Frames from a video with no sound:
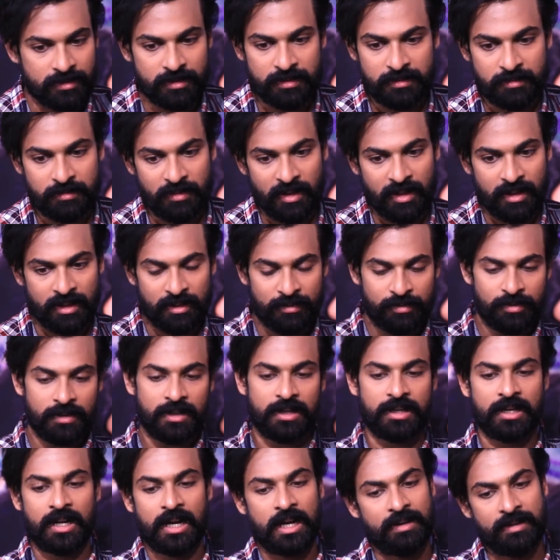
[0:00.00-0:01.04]
is wonderful.
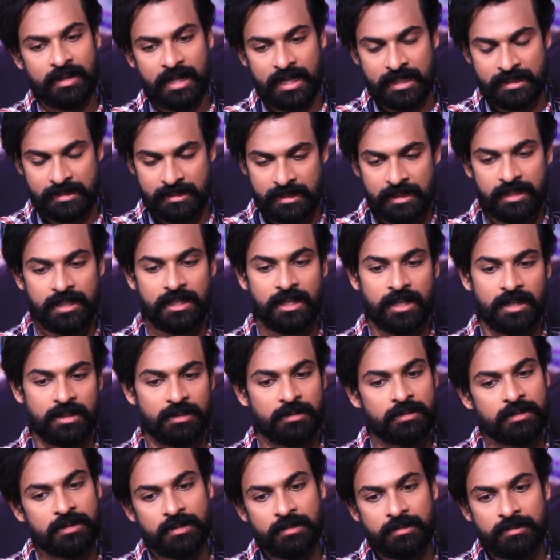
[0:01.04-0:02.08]
And I actually,
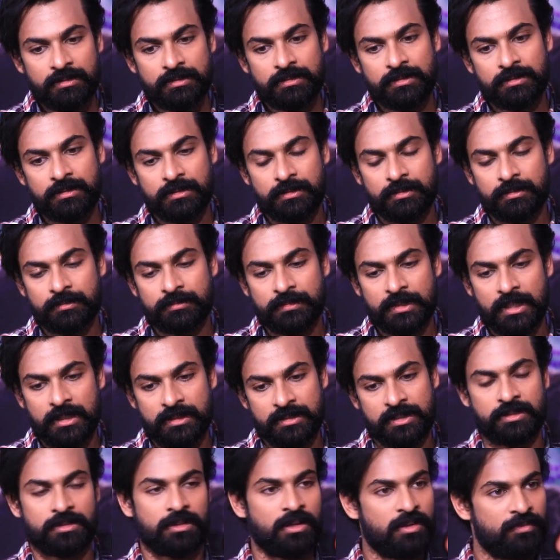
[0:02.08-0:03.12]

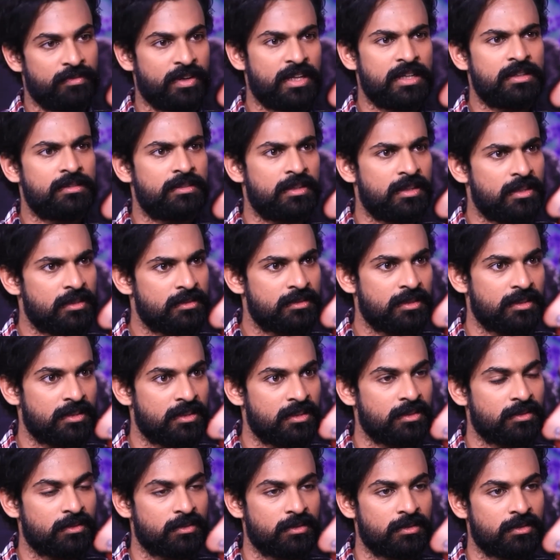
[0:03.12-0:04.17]
she's very serious.
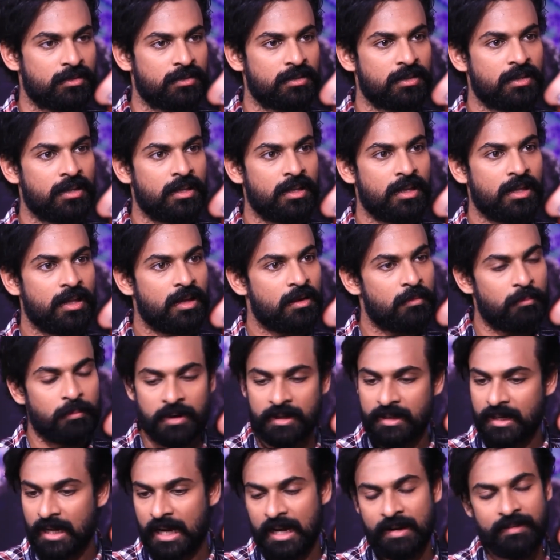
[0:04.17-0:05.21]

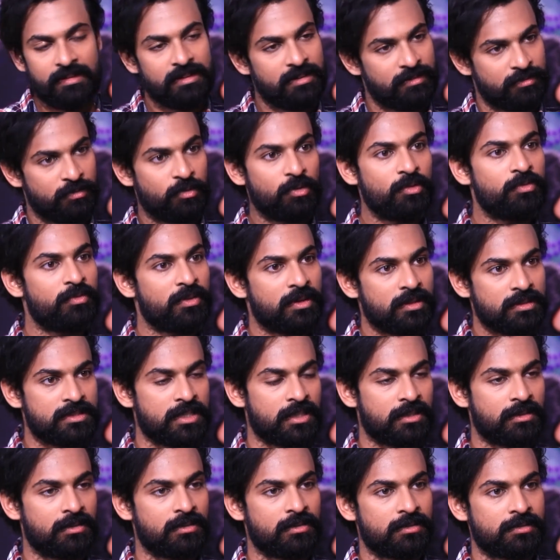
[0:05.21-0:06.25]
But I had a full fun
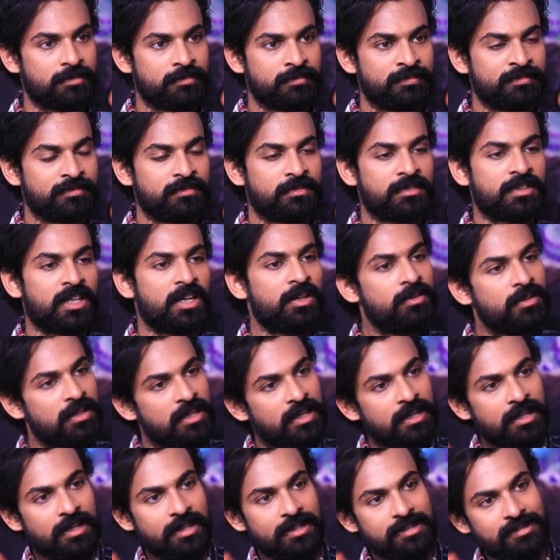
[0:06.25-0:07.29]
set. Tanu
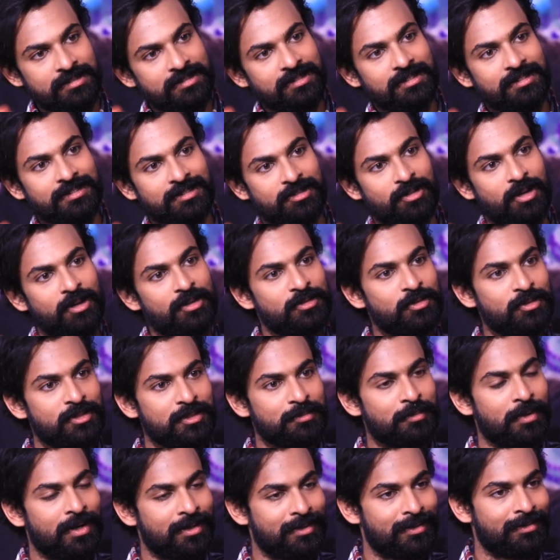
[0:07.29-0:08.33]
Leela kalsi songs gurinchi
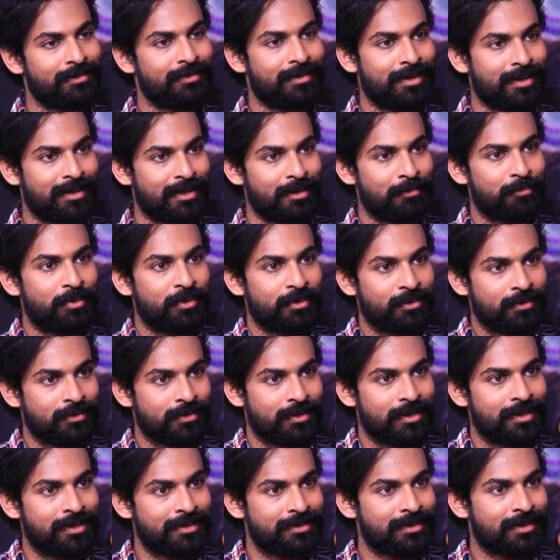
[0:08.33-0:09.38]
maatladaru. Like, ippudu
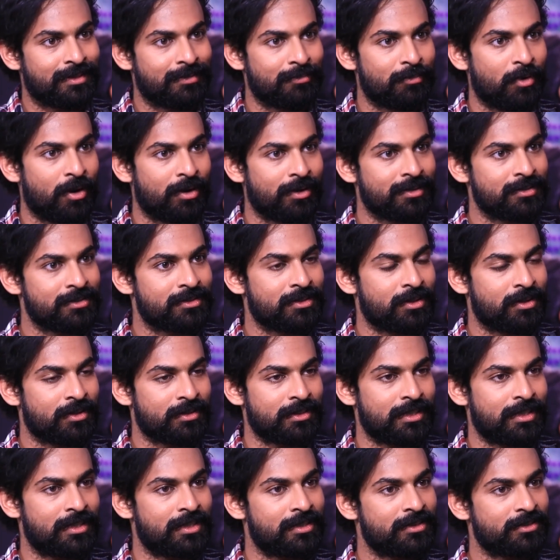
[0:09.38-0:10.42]
release modern songs,
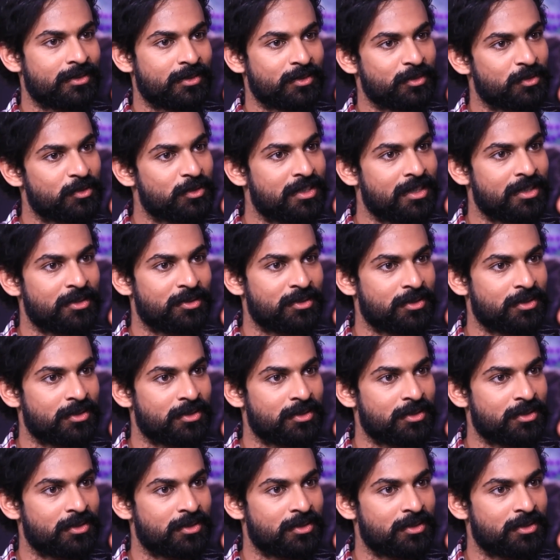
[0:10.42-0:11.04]
English songs, they used to